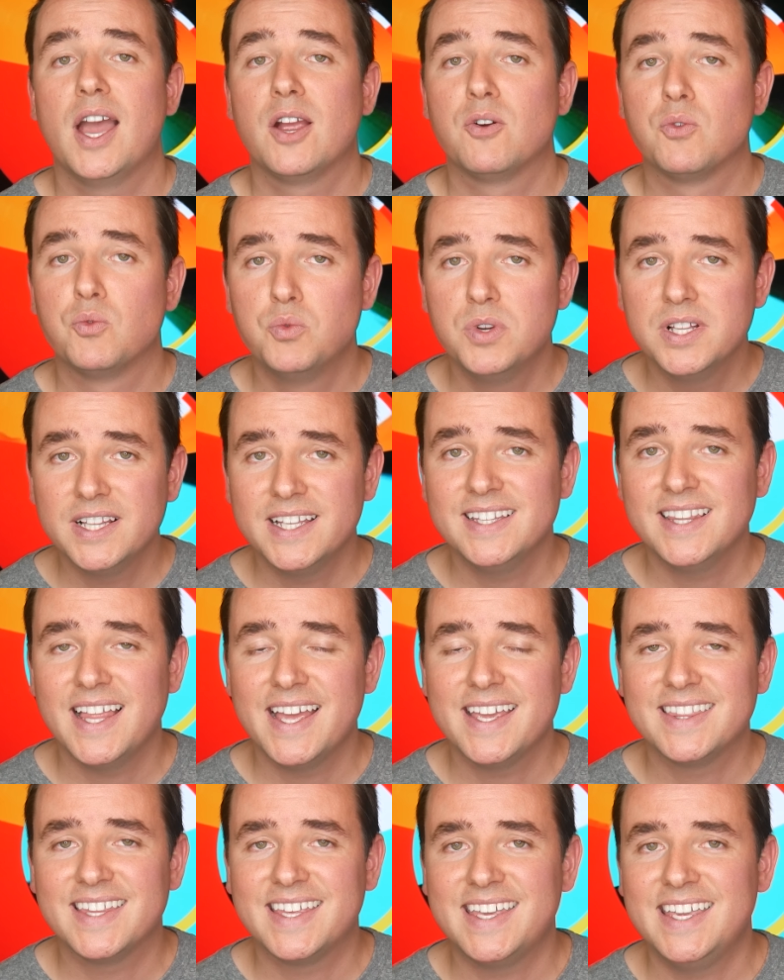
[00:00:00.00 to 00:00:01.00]
I really
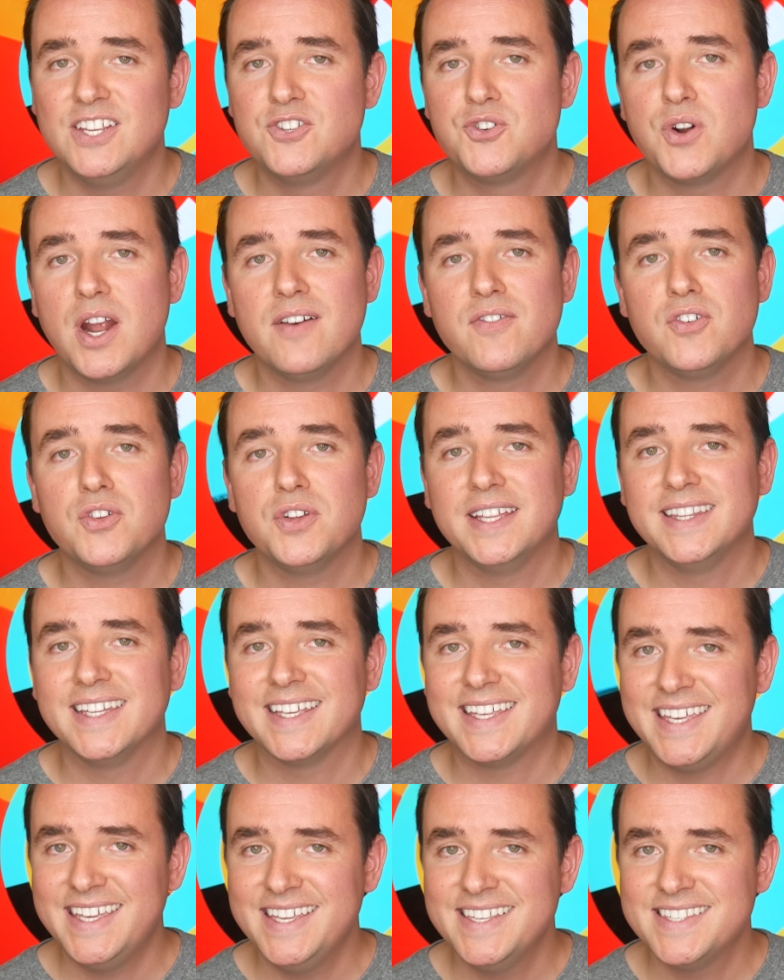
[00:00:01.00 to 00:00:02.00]
like the key travel and
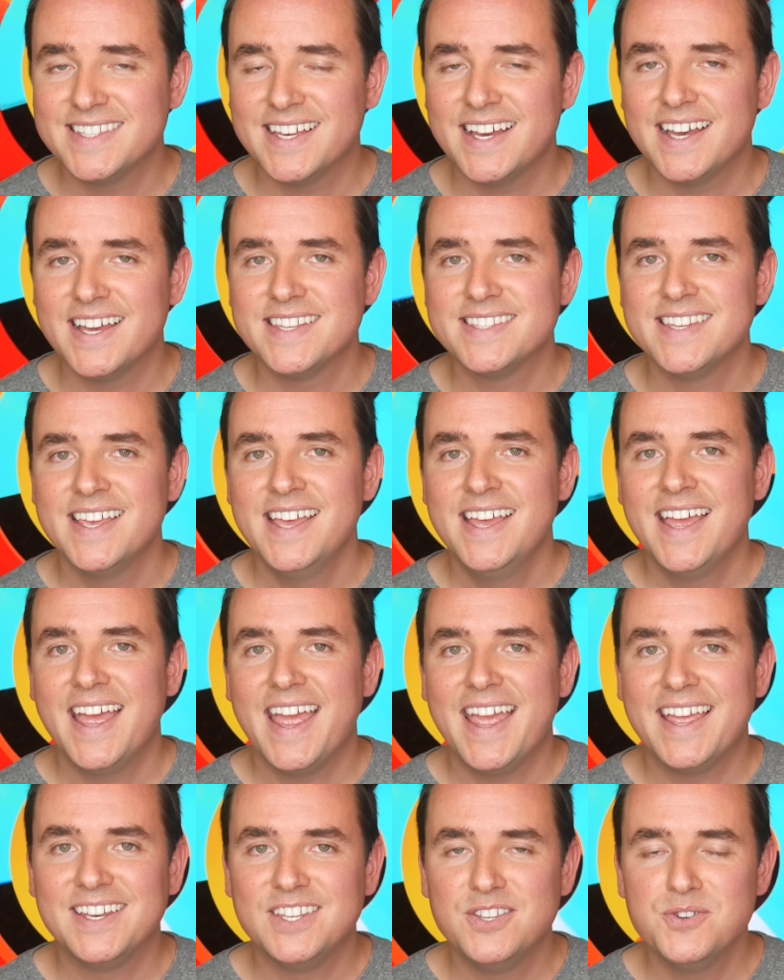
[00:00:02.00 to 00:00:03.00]
the key size,
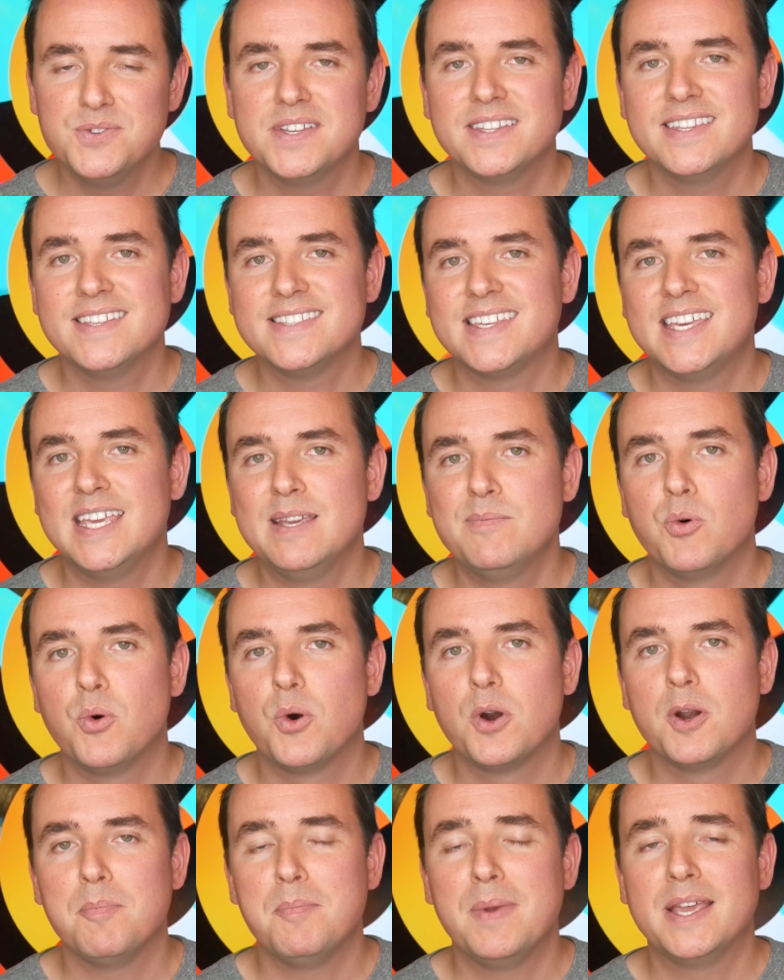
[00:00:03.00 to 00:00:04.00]
and using this
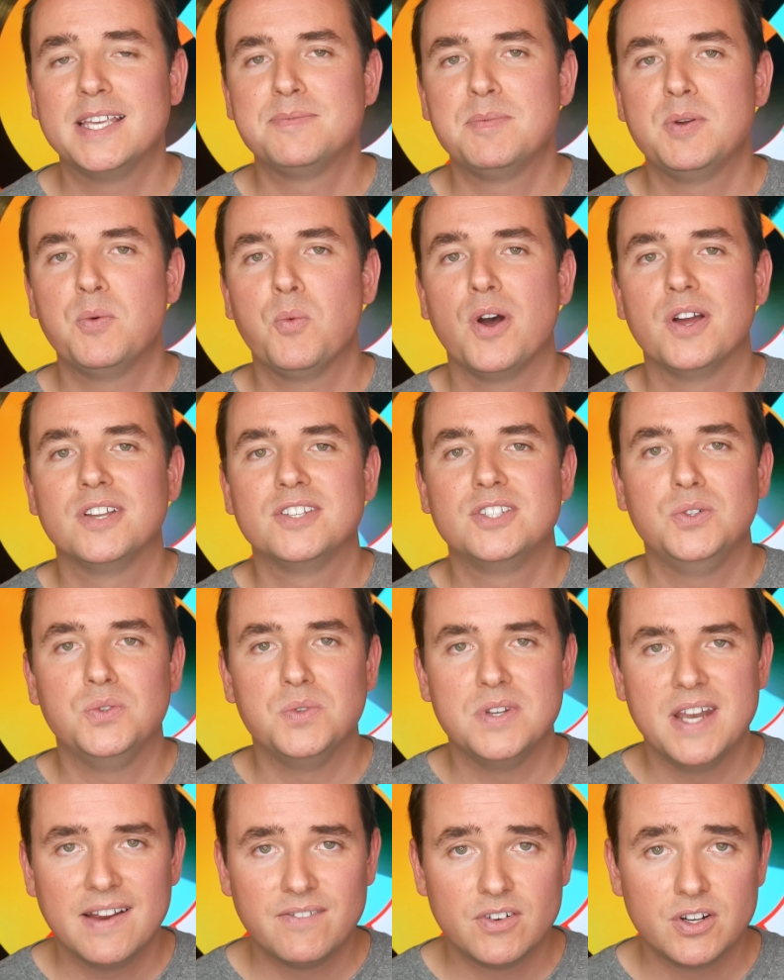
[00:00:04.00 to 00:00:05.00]
keyboard makes me want to
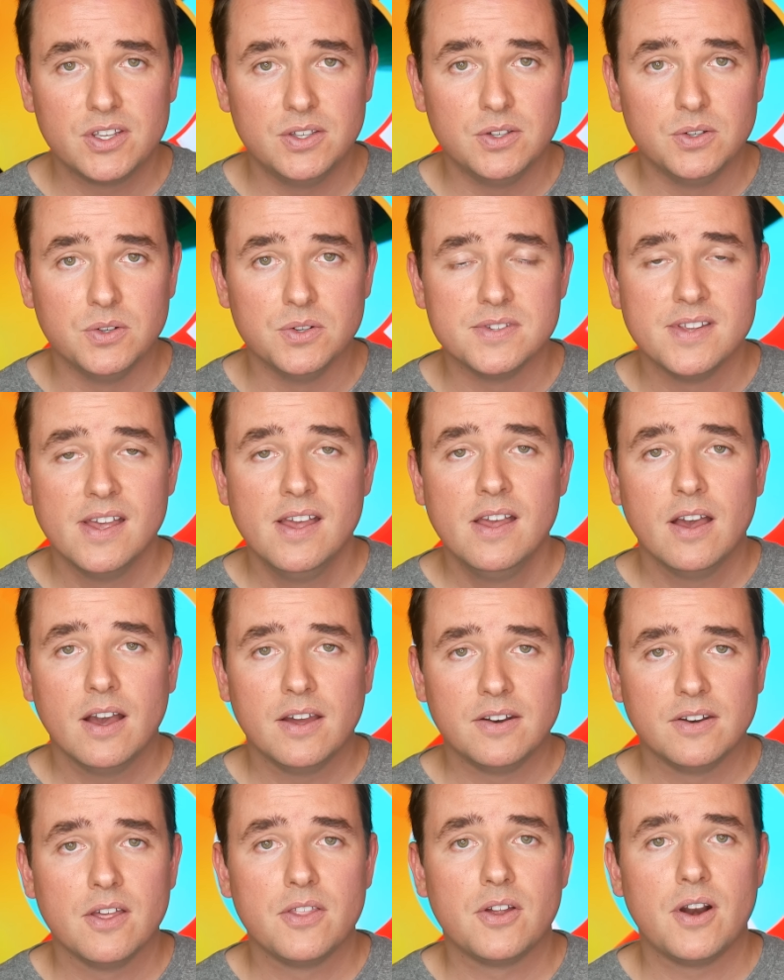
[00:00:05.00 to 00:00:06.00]
never use
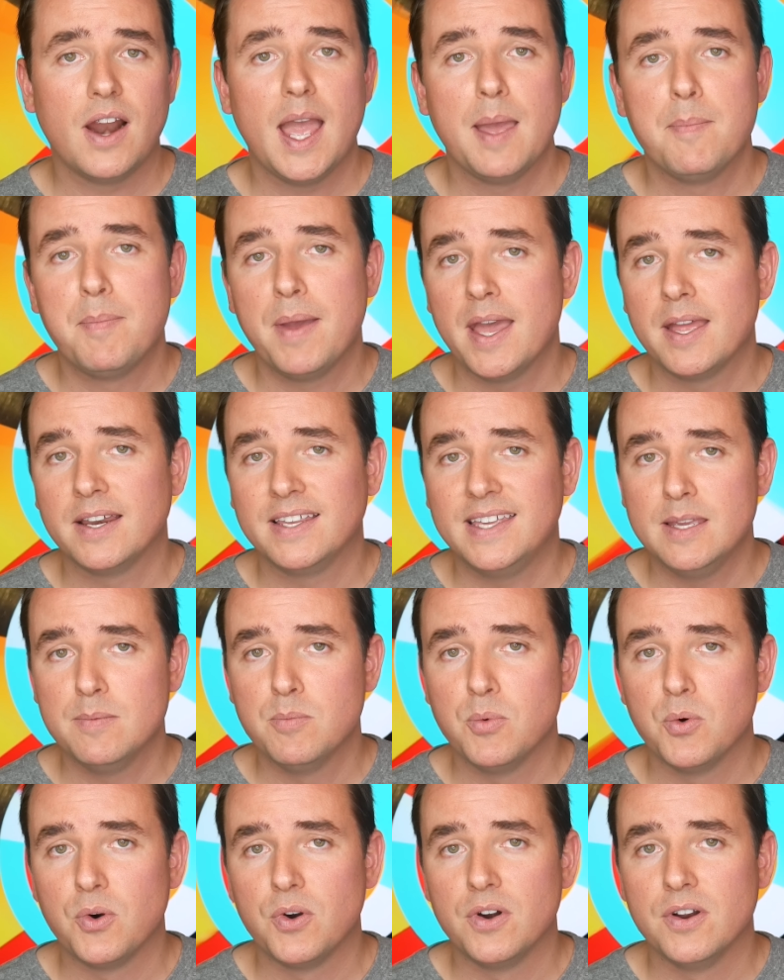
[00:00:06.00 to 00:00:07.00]
another iPad
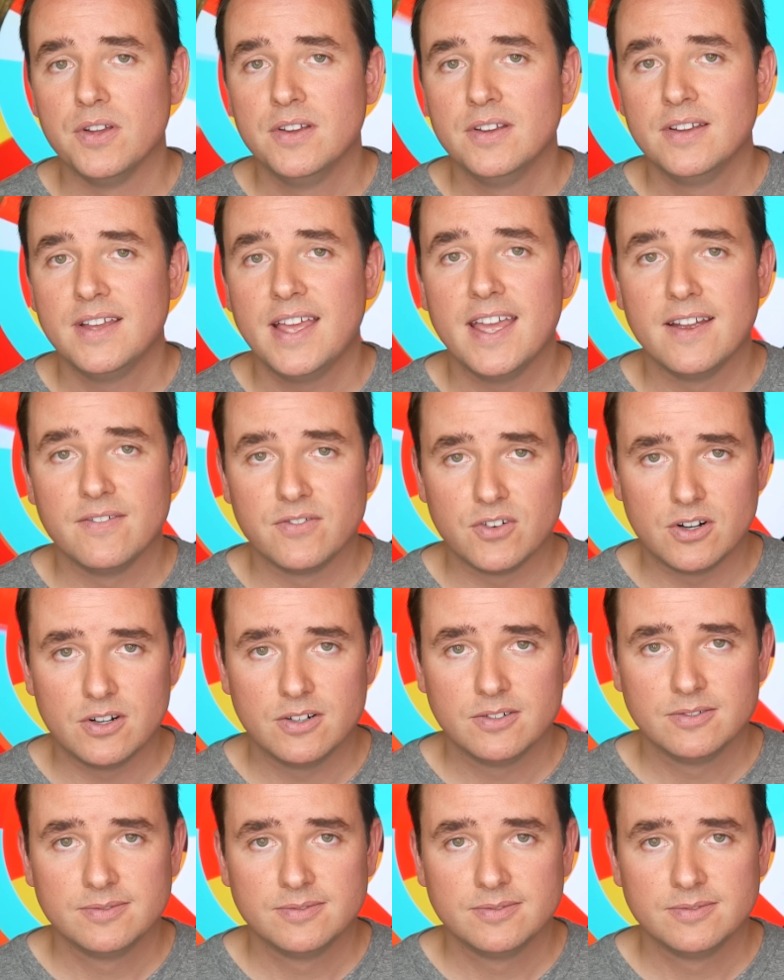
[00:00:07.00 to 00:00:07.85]
keyboard ever.